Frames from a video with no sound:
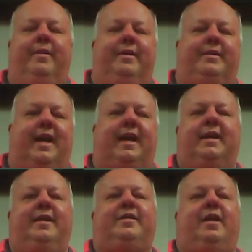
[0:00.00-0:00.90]
taking
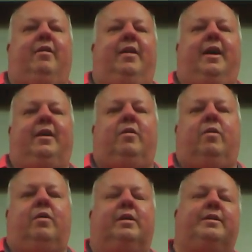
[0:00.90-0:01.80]
this online
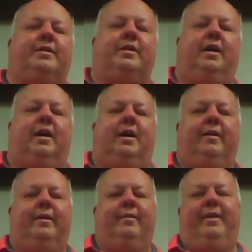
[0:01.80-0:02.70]
course.
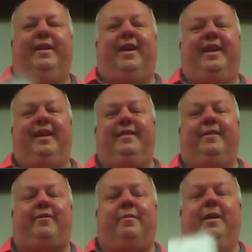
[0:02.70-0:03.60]
It'd be a lot easier
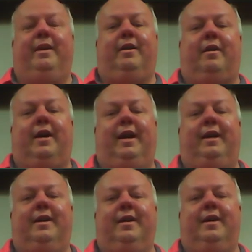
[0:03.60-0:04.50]
for me to grade
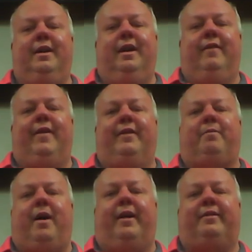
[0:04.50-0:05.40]
if that's
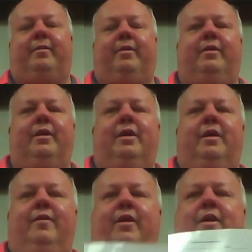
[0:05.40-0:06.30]
possible.
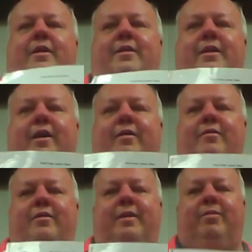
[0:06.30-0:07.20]
If you could,
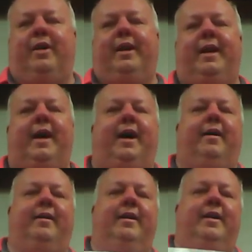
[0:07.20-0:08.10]
print it out
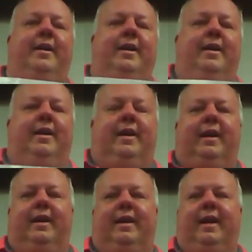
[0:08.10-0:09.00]
and
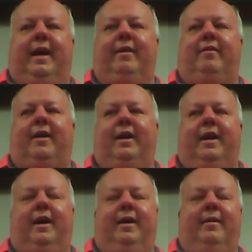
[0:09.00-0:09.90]
then
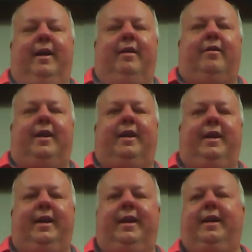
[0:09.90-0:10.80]
handwrite it
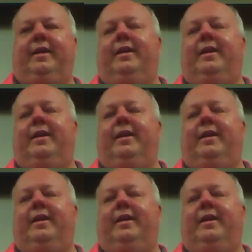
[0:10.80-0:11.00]
in